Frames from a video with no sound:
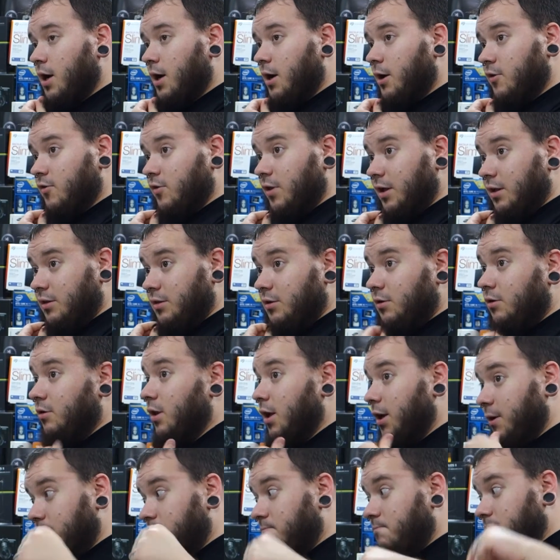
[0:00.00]
So
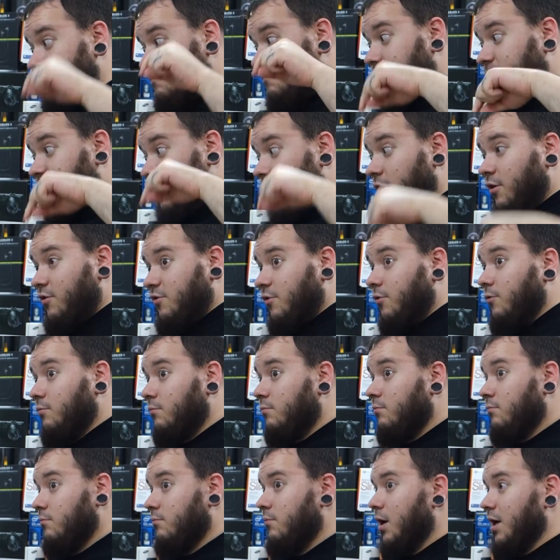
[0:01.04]
literally very soon,
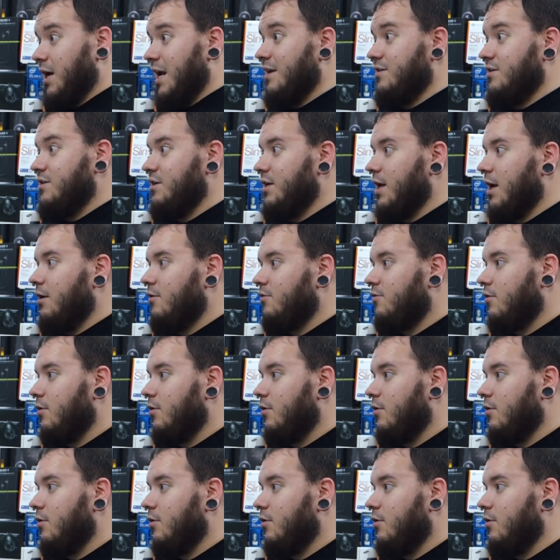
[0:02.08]
18 days.